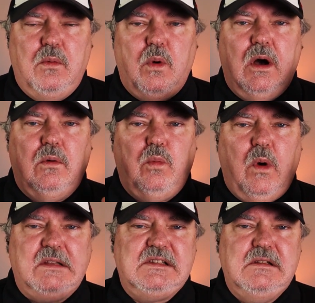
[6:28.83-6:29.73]
Well,
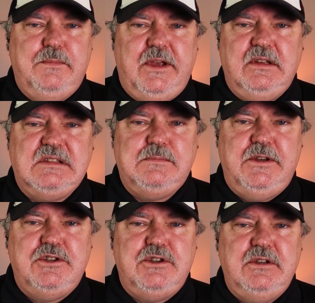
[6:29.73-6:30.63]
what's the biggest
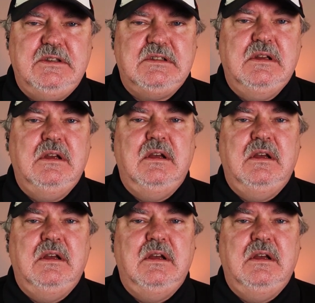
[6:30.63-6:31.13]
species?